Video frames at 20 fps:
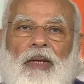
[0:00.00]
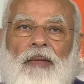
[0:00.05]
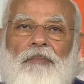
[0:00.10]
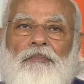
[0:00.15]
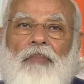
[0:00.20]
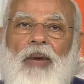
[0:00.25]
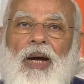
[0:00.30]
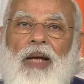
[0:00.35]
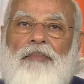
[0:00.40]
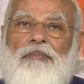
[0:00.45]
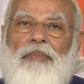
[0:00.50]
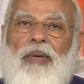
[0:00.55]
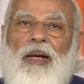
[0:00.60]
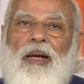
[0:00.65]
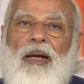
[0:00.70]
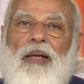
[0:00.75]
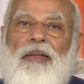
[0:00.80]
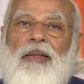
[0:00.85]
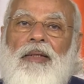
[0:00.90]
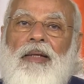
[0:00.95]
Mahatma
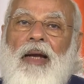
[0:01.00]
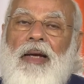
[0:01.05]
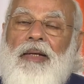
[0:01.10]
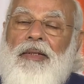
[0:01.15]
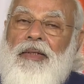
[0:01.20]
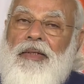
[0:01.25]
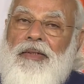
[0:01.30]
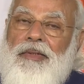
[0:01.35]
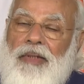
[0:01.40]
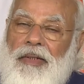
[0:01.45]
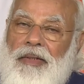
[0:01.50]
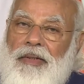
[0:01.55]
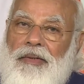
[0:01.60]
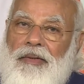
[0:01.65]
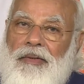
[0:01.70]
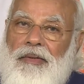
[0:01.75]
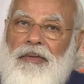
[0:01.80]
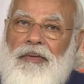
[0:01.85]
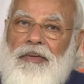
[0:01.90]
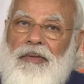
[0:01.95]
Gandhi rightly said,
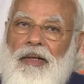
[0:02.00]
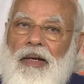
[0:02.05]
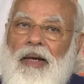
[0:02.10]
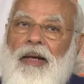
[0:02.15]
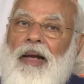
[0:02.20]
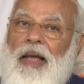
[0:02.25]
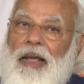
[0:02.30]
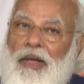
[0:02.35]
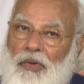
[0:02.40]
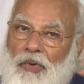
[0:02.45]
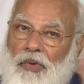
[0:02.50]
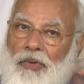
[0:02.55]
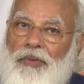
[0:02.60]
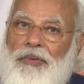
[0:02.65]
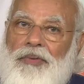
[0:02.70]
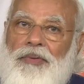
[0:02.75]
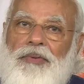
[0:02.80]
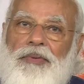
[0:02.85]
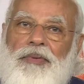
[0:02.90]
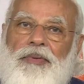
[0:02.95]
and I
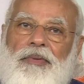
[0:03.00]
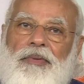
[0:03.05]
quote,